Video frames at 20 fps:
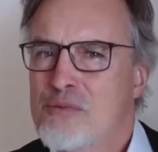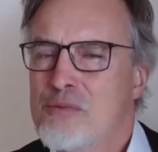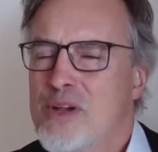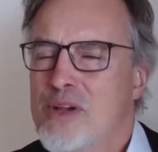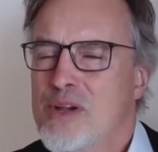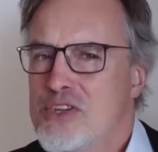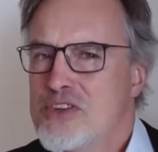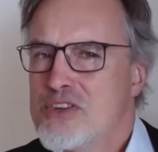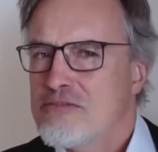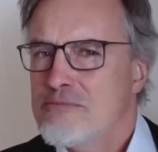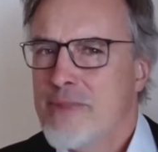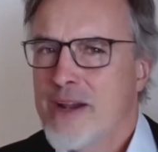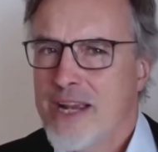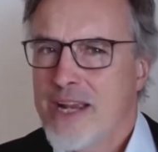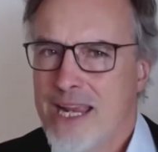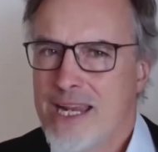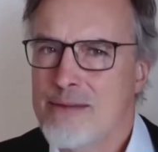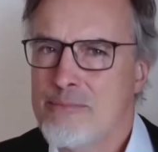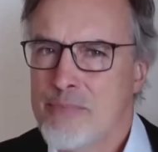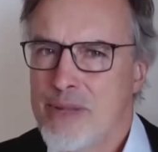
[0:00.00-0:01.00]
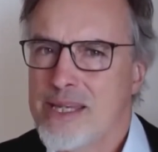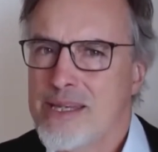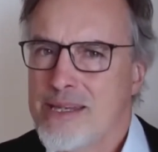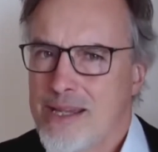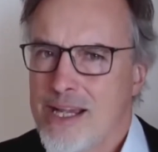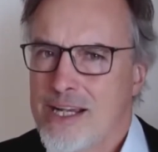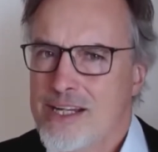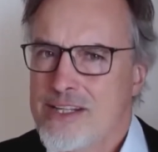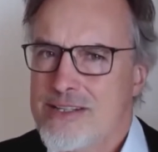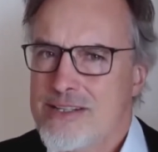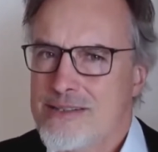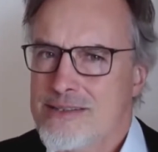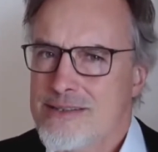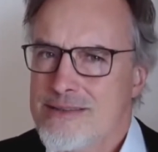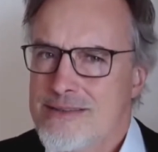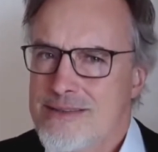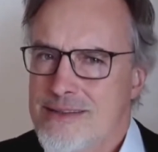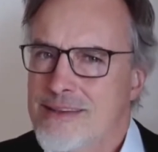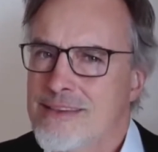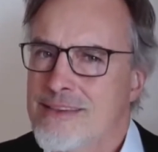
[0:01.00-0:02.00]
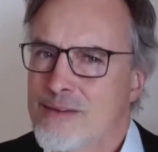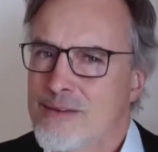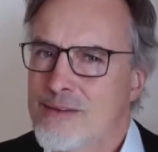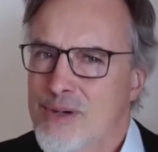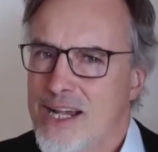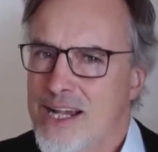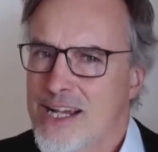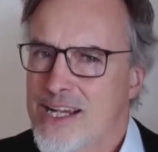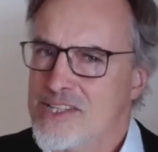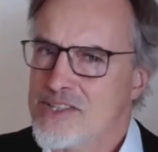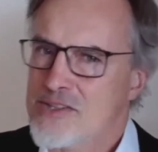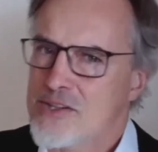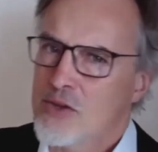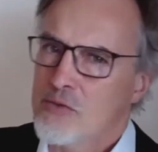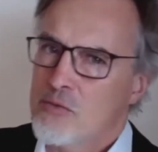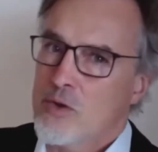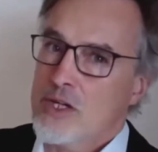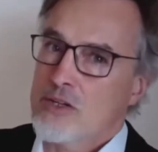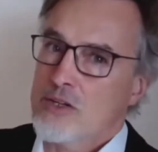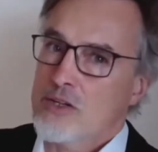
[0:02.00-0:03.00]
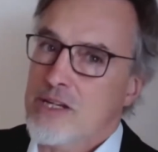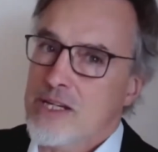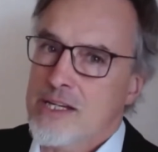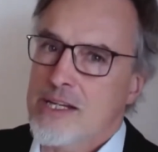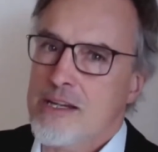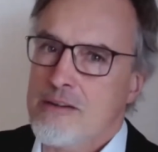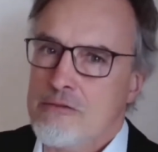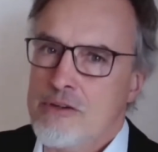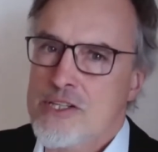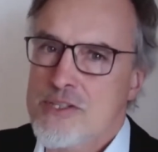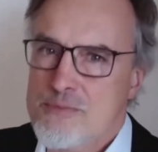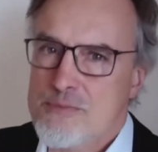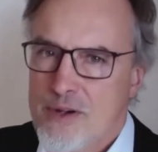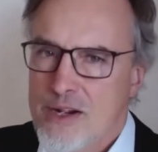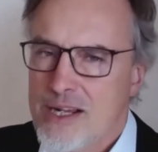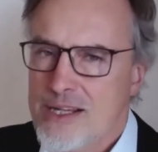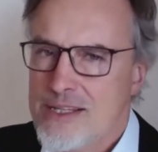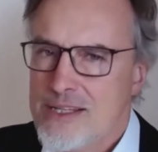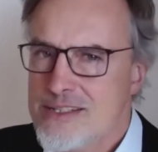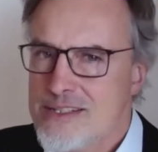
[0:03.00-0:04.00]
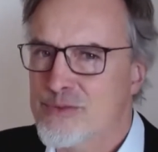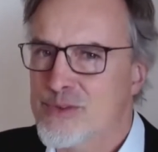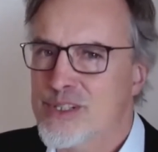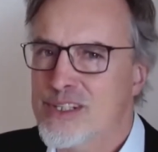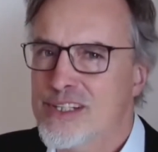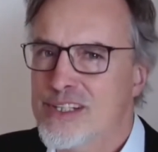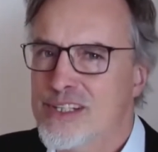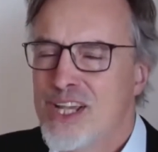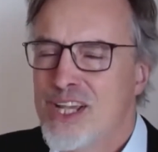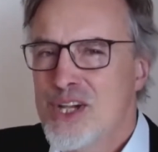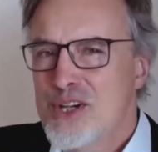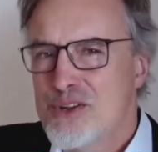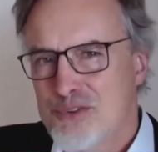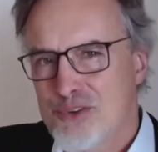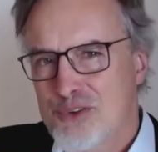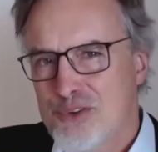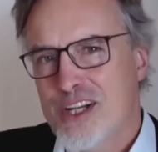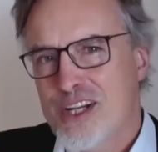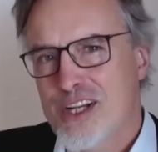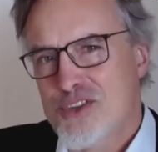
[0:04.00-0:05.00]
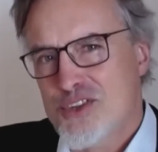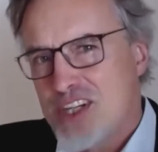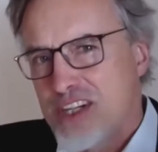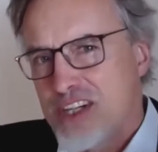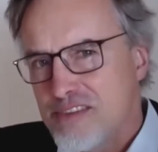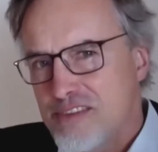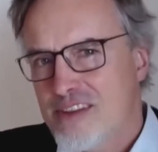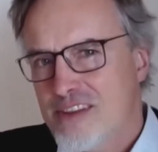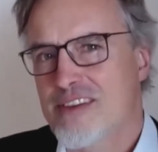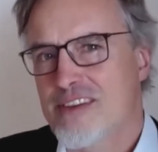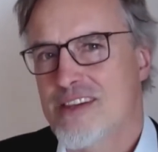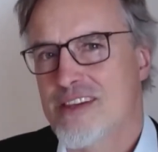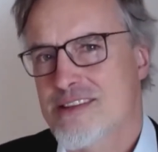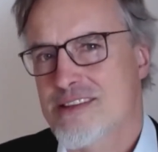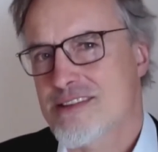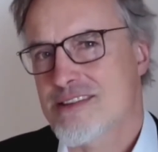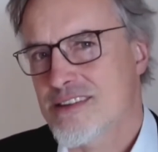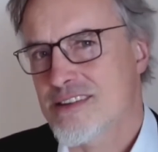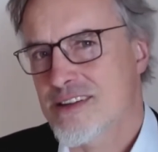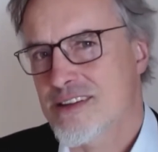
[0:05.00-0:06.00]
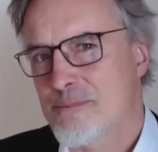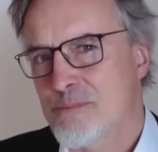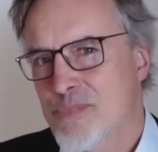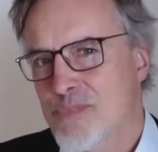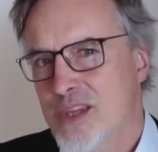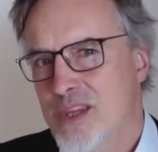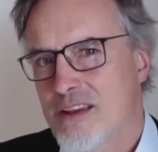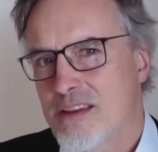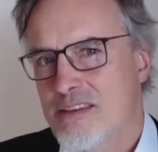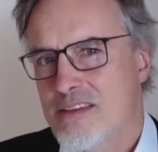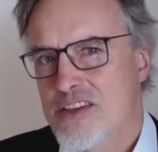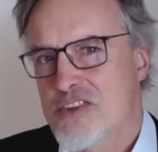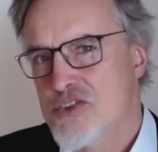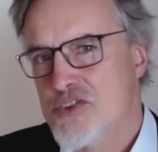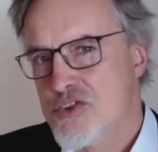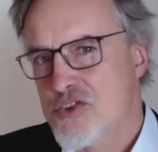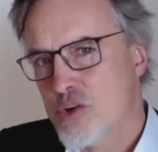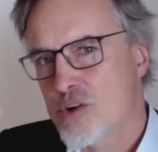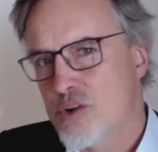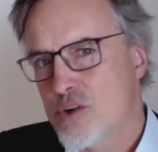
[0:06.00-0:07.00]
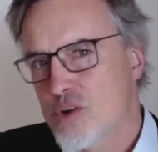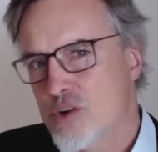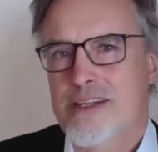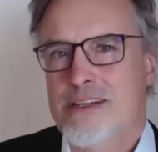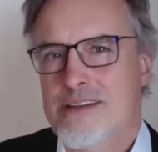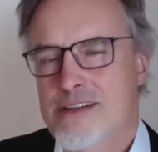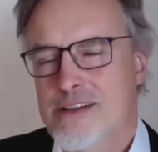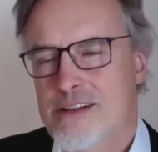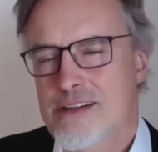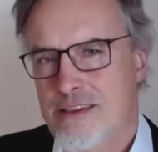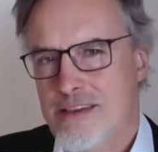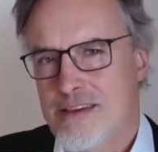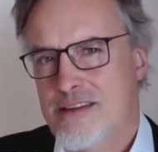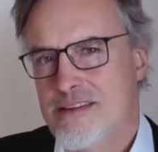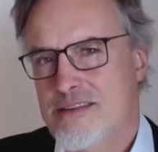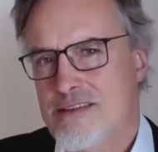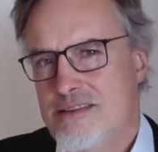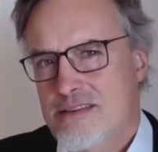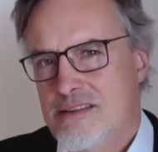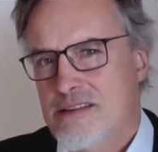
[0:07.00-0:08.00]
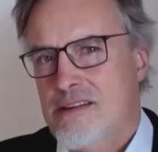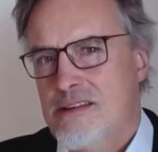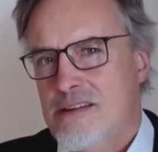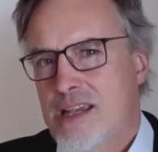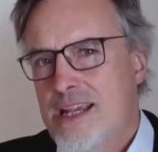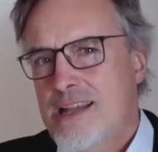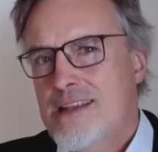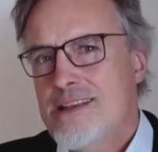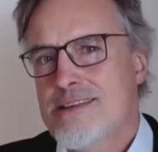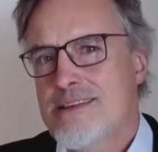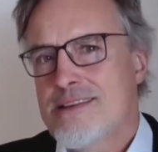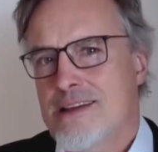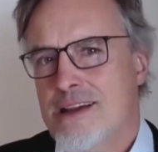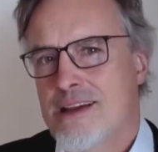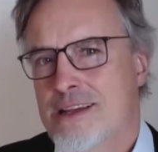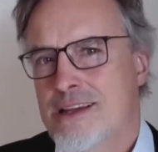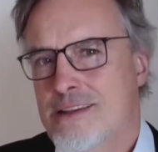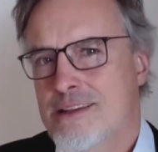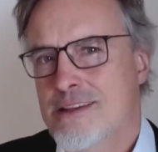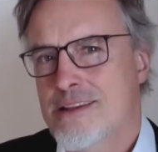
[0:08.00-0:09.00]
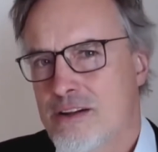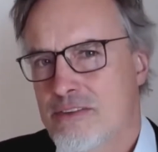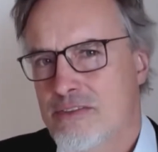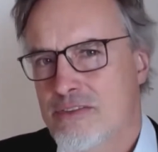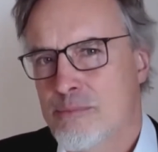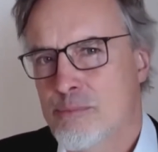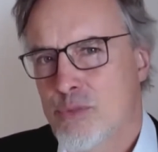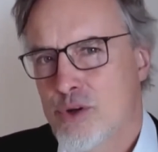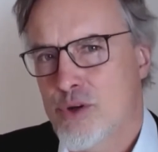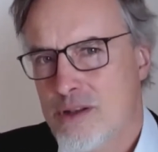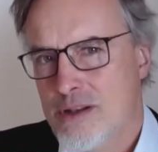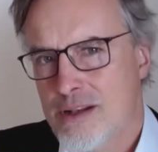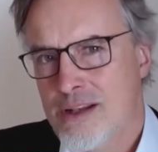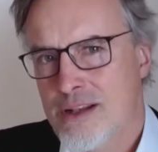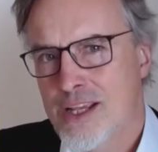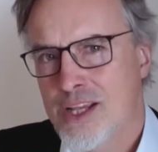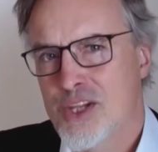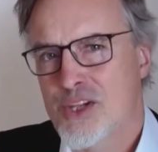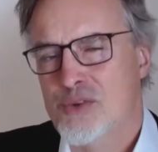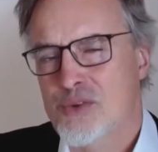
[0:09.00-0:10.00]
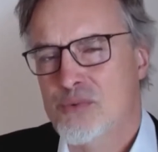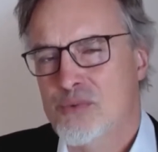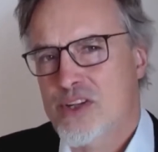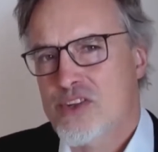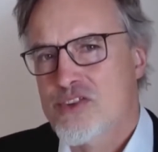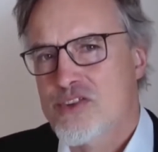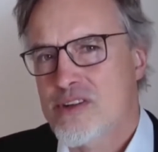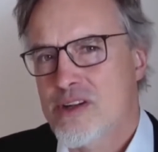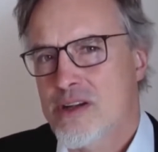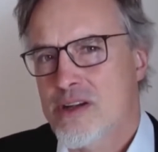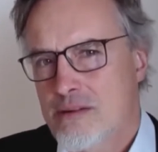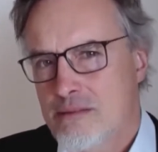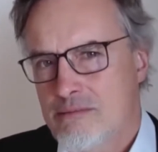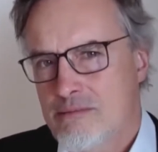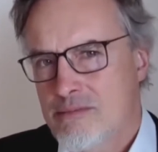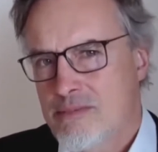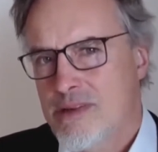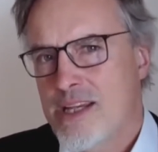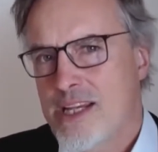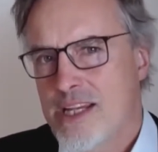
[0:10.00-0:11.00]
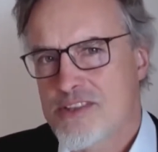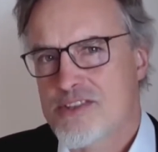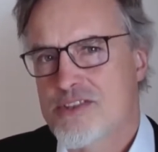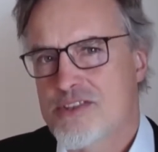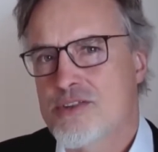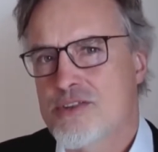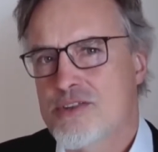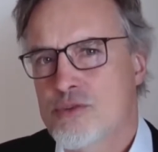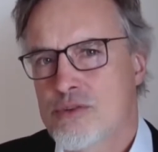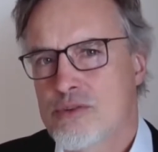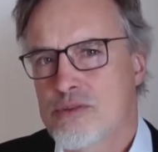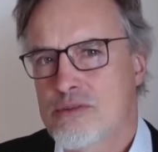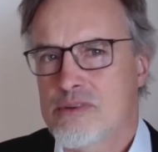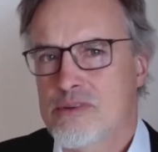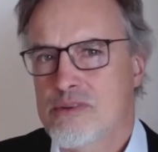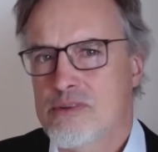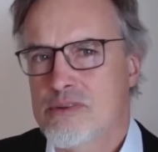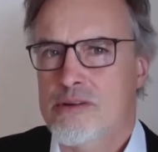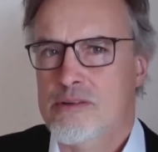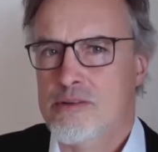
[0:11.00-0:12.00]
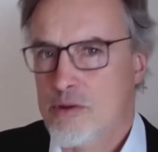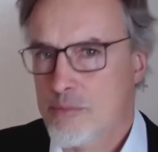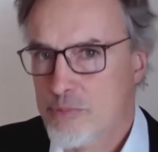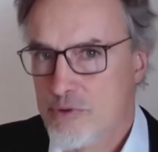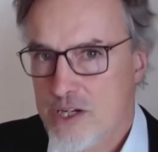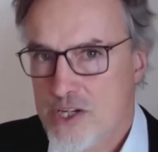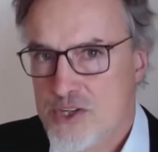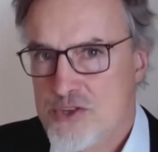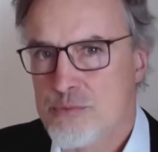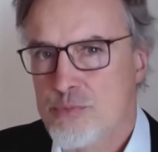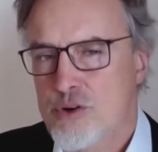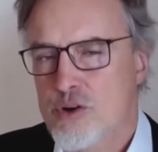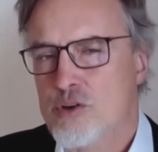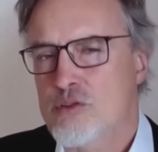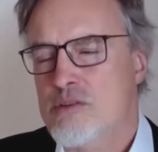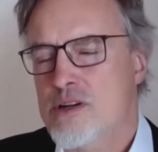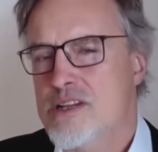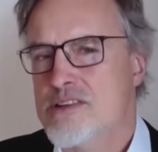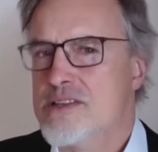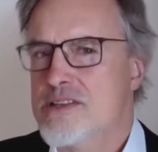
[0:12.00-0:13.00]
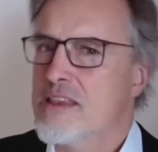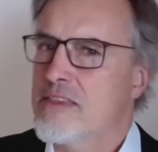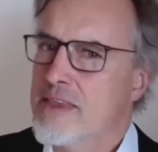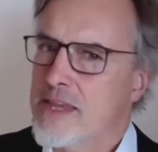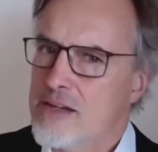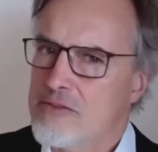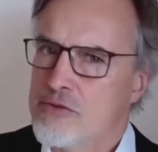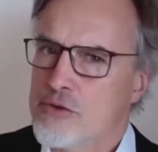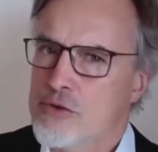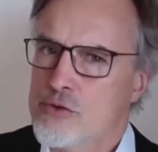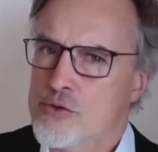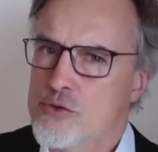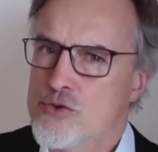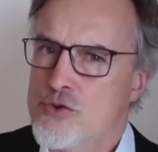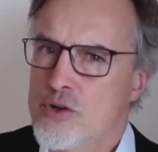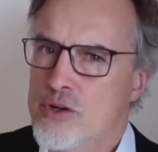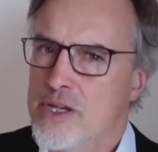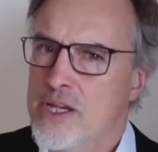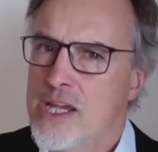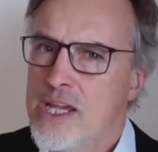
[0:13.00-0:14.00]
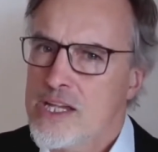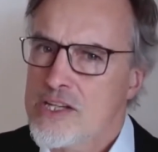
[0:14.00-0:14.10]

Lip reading: which of my many actions in the past were really responsible for achieving this this joy signal, this insight of the model, which leads to compression progress and therefore to joy.